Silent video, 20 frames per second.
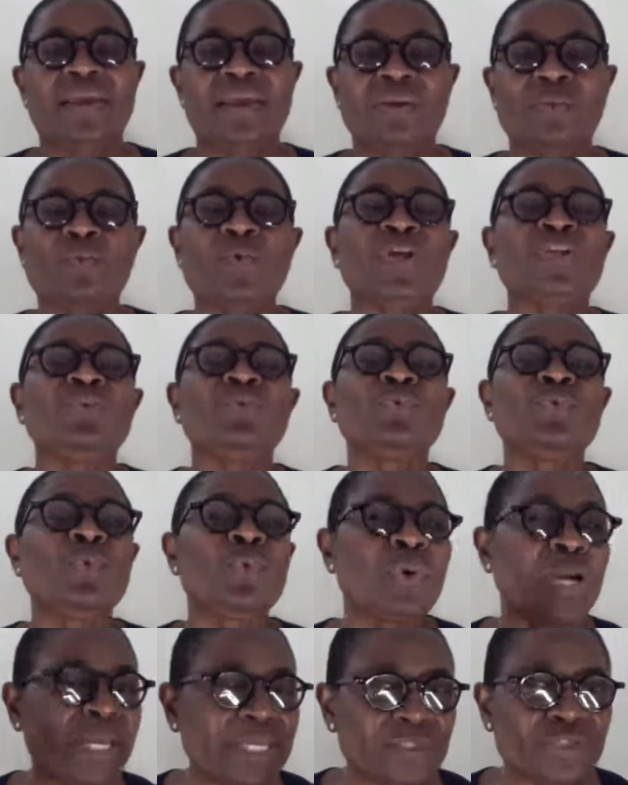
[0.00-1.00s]
When
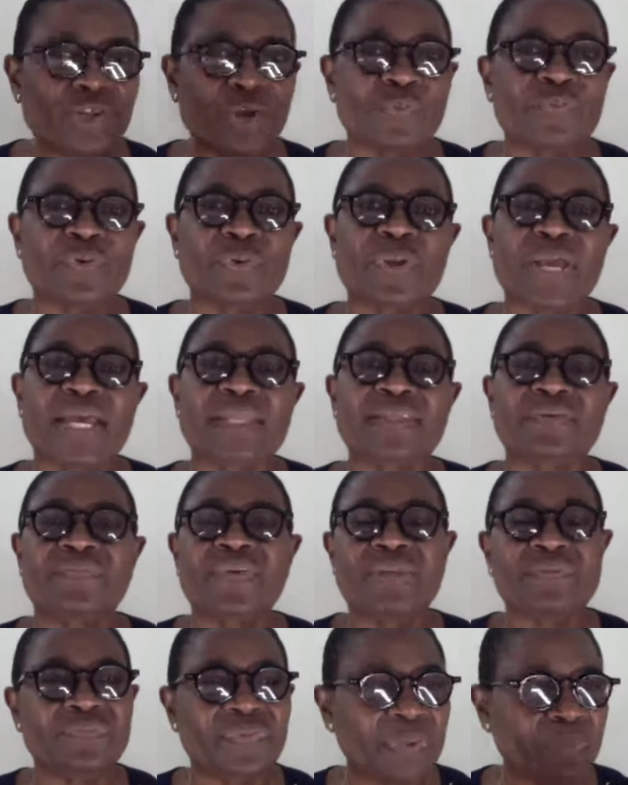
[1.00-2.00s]
you enter and
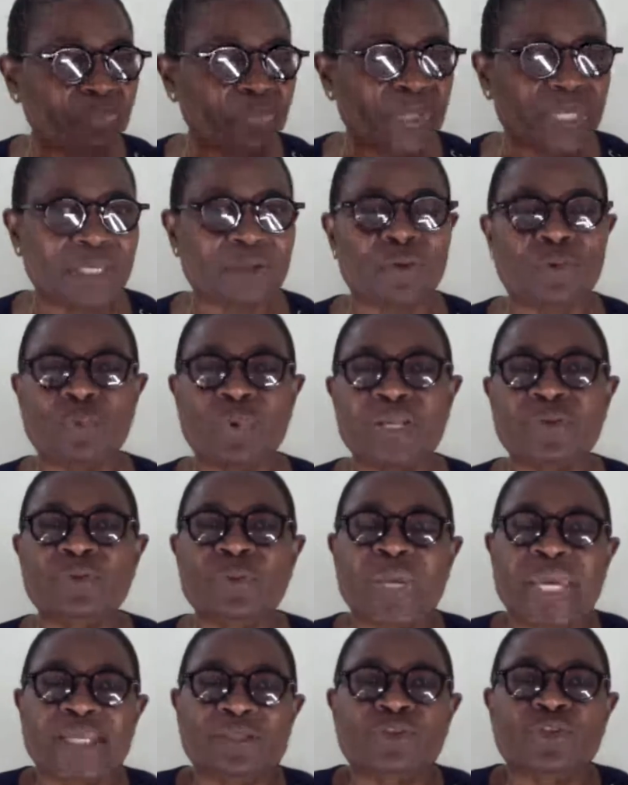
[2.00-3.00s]
then the pillow, when you
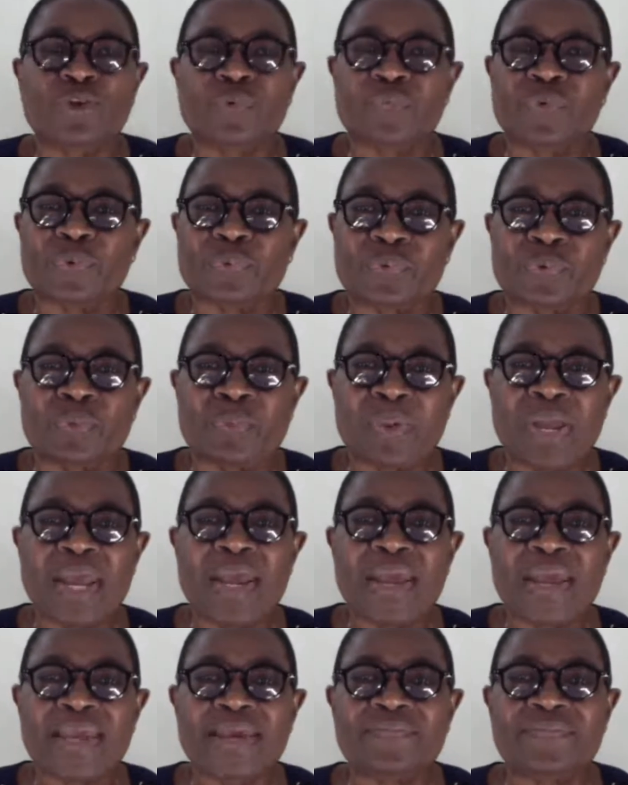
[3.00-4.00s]
enter the room,
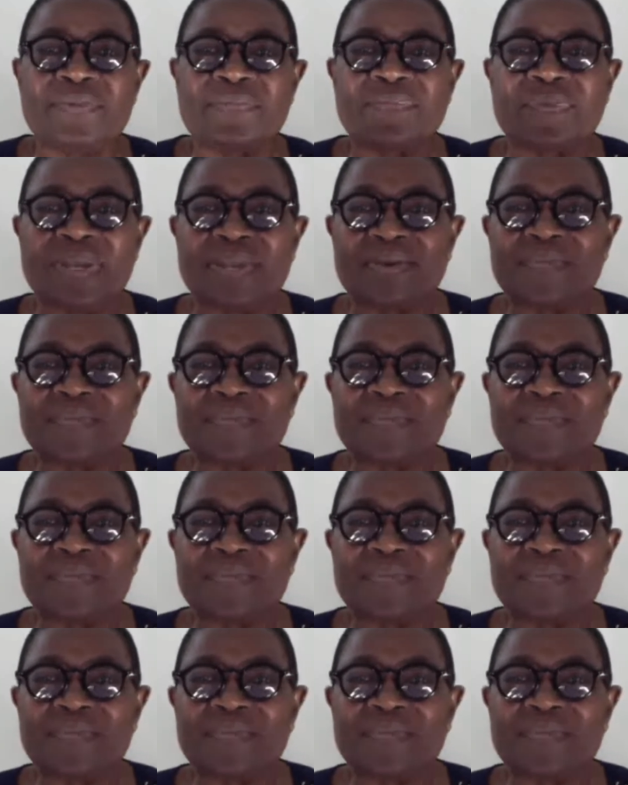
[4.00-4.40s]
everything.